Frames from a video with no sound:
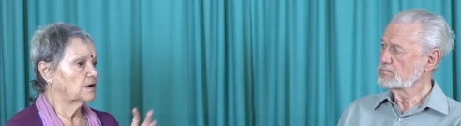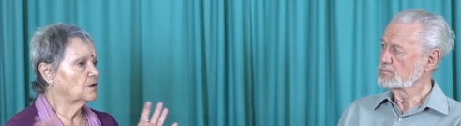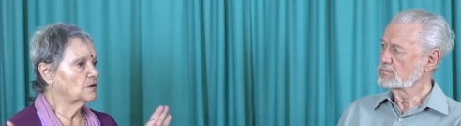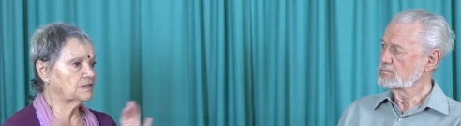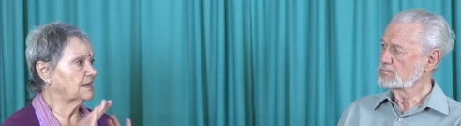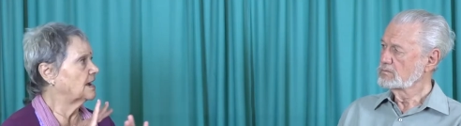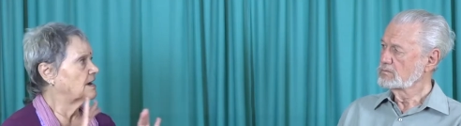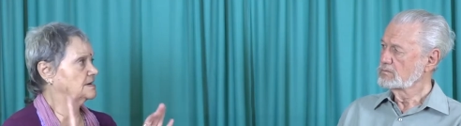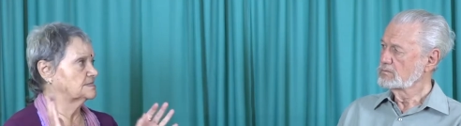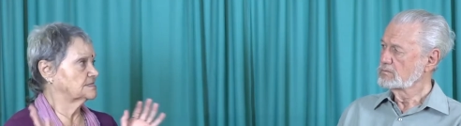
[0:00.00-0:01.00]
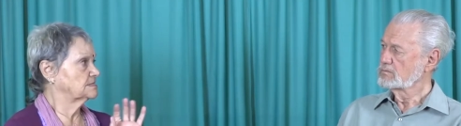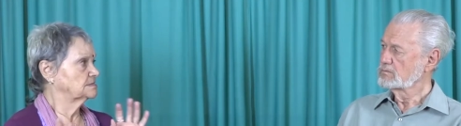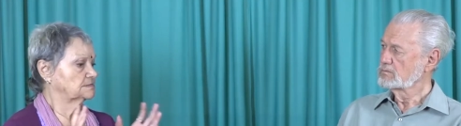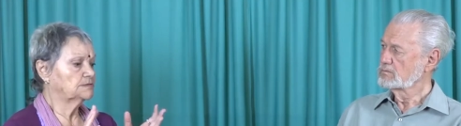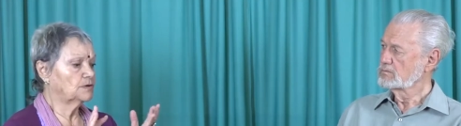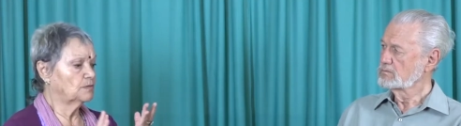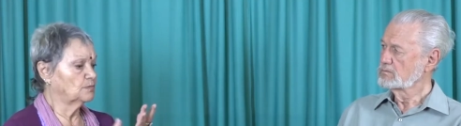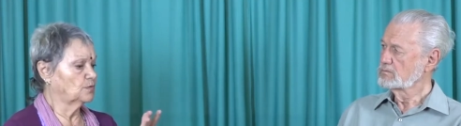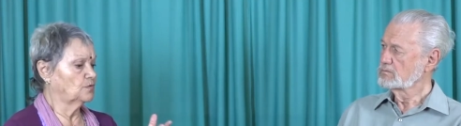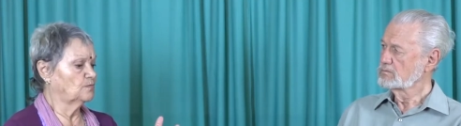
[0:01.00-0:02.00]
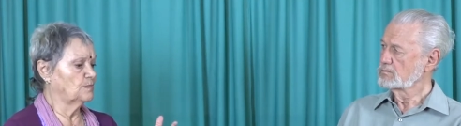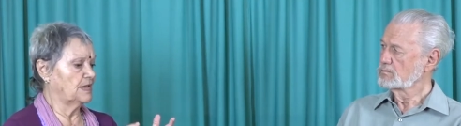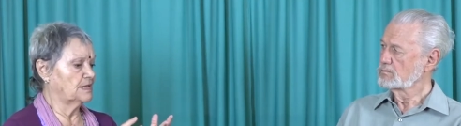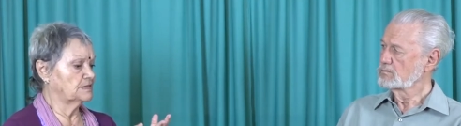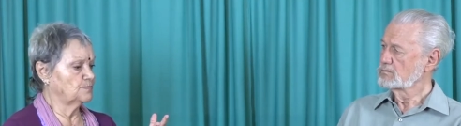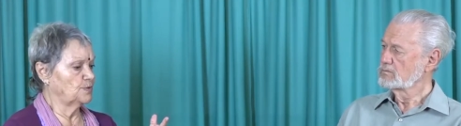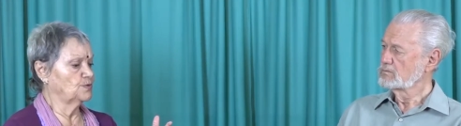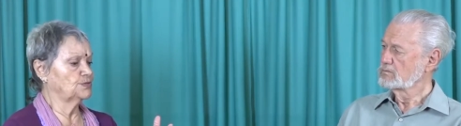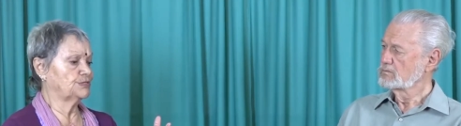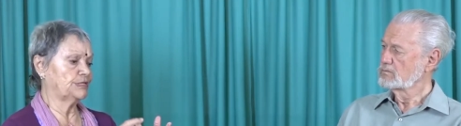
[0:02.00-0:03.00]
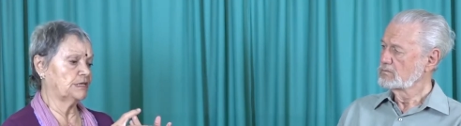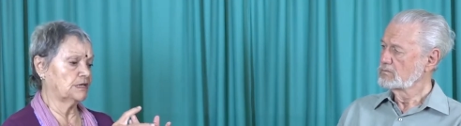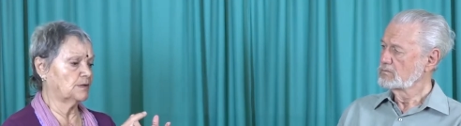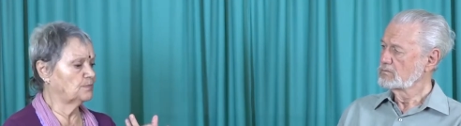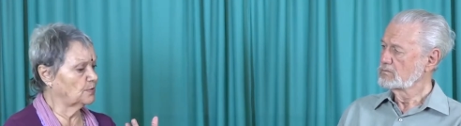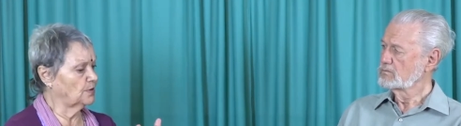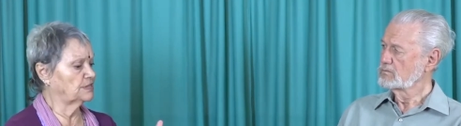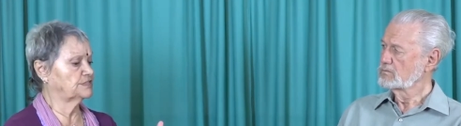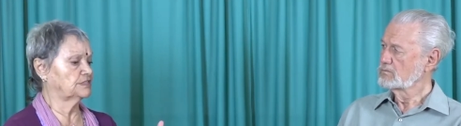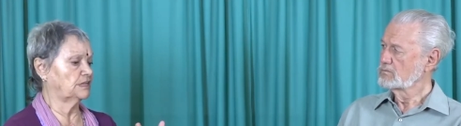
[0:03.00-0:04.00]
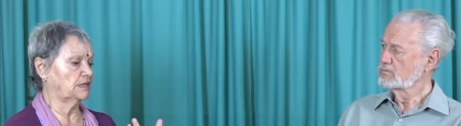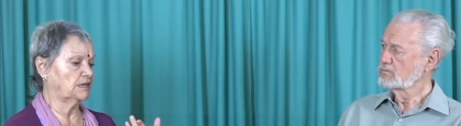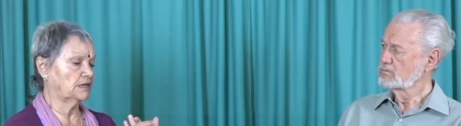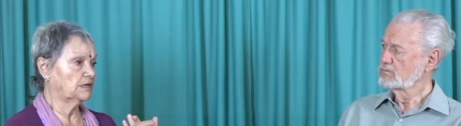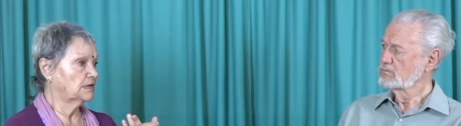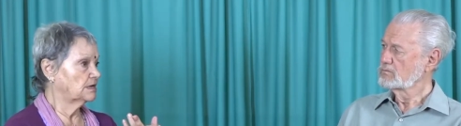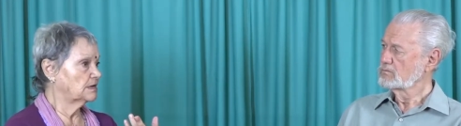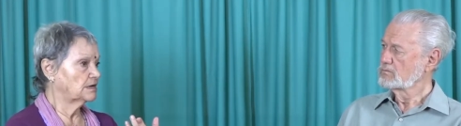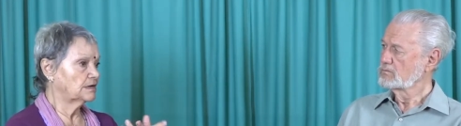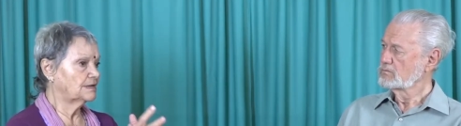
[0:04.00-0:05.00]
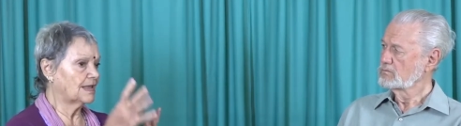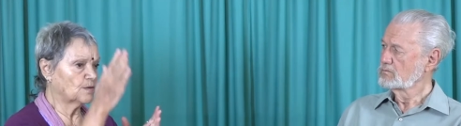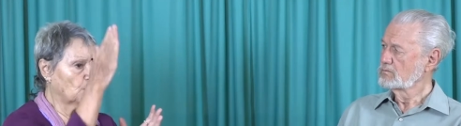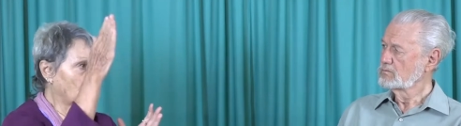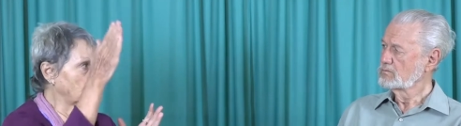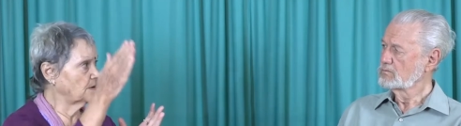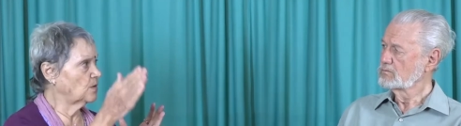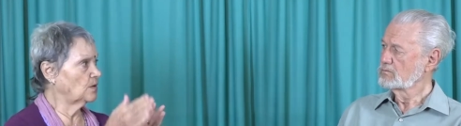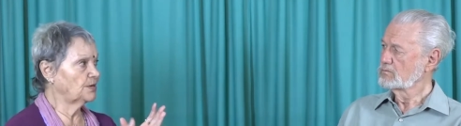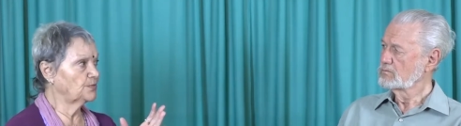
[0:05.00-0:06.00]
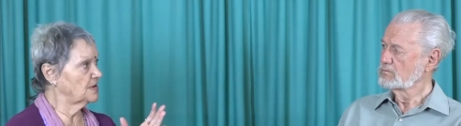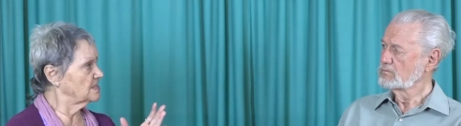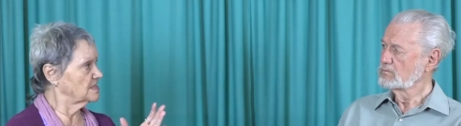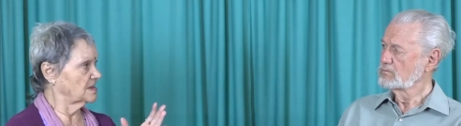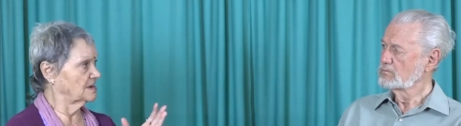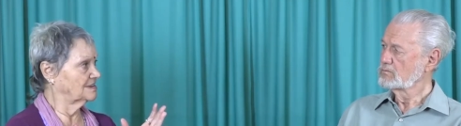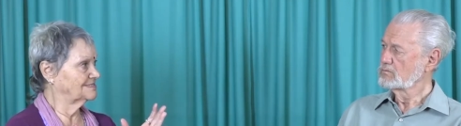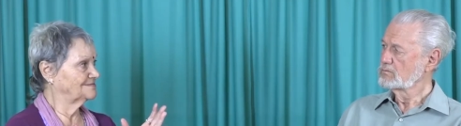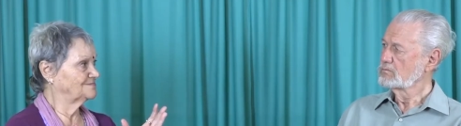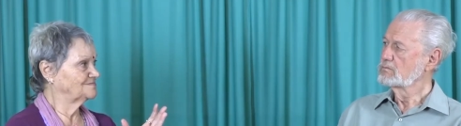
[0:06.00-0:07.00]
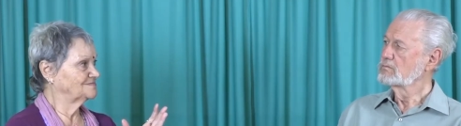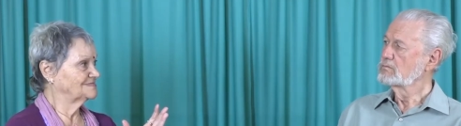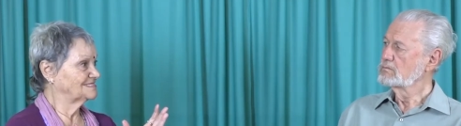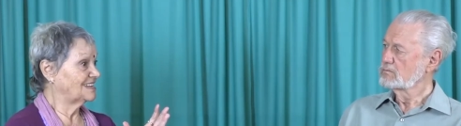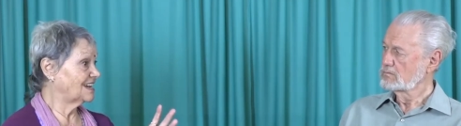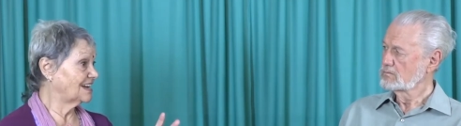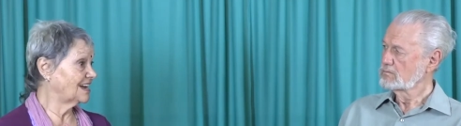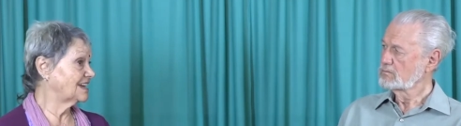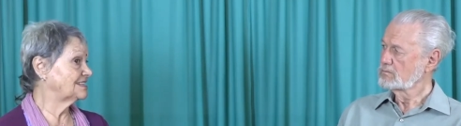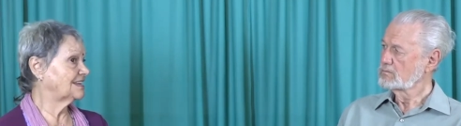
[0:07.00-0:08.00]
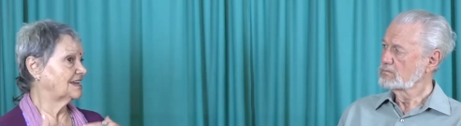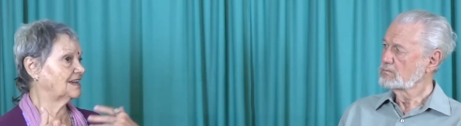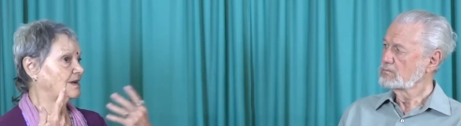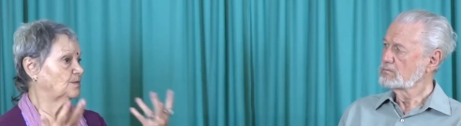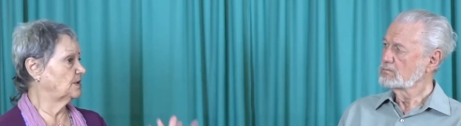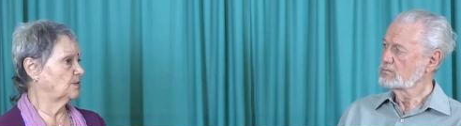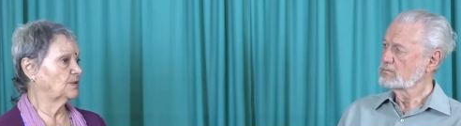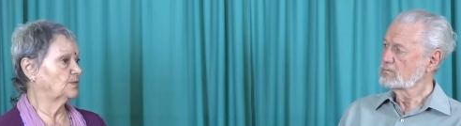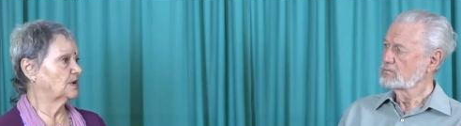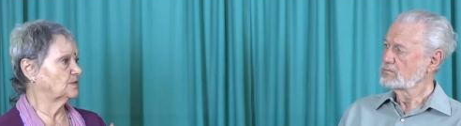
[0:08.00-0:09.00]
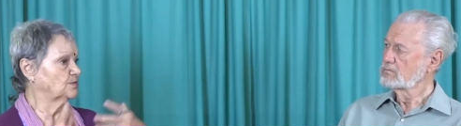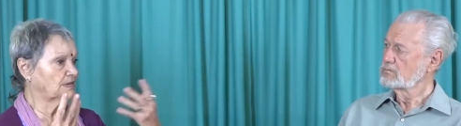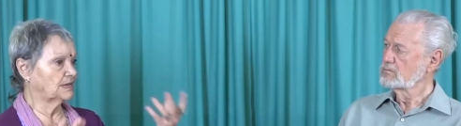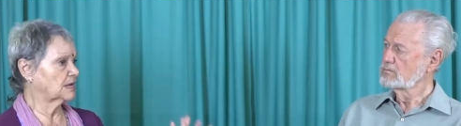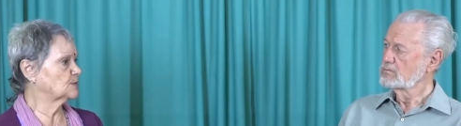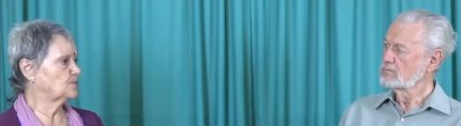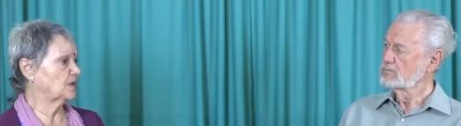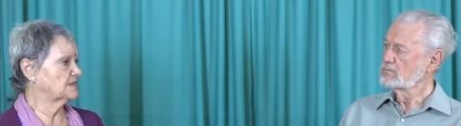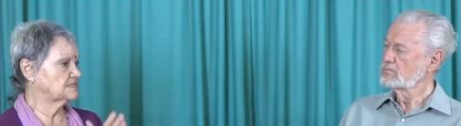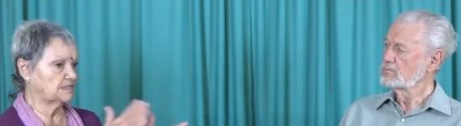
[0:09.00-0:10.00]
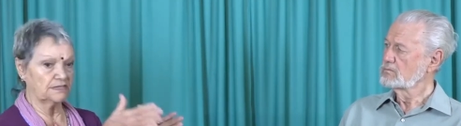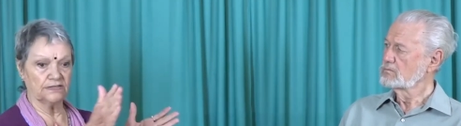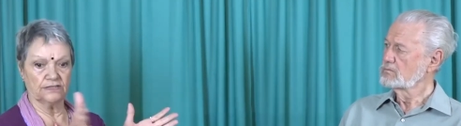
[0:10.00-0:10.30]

Speaker 1: all the arts, no? Movement, music, poetry, like one, only one thing and we, we were doing expressing in the